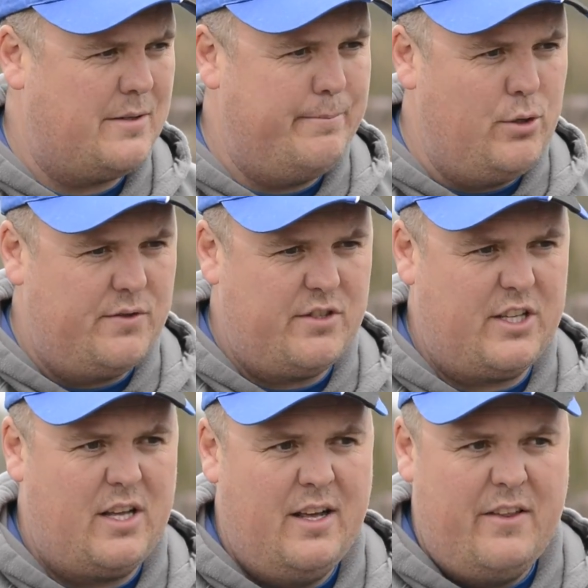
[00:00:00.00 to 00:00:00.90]
to move to
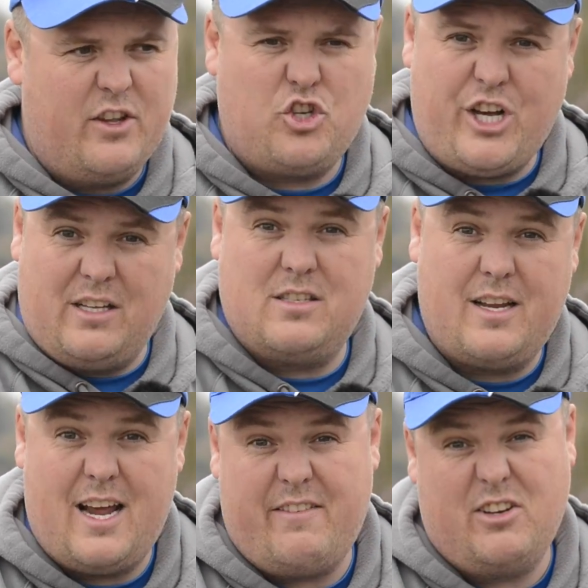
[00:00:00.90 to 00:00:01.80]
the sheltered
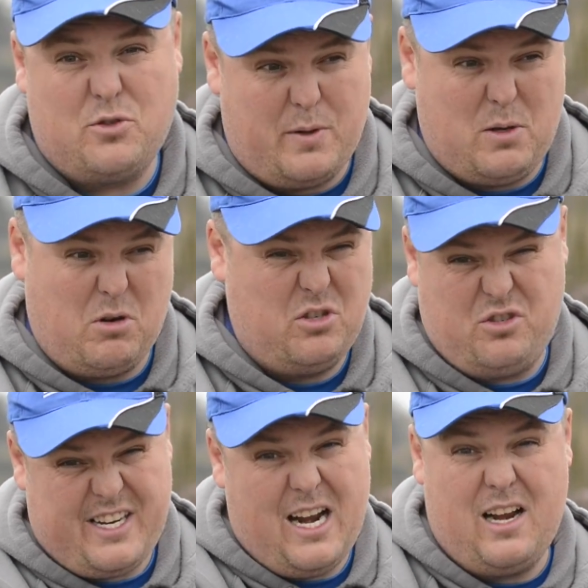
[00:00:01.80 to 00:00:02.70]
areas where they want to
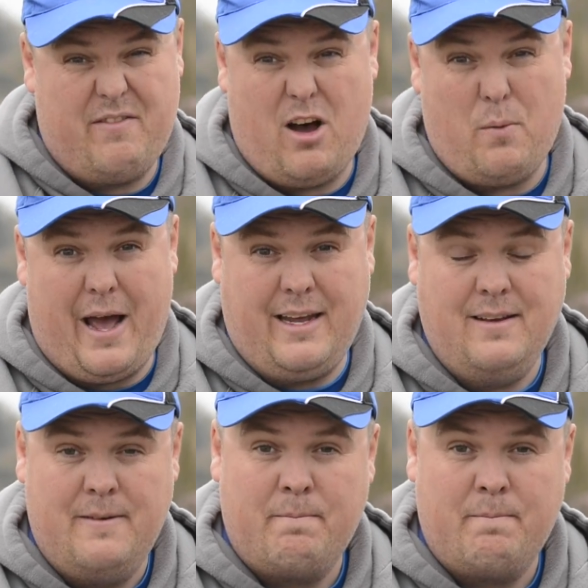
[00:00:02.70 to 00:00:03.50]
just get out of our way.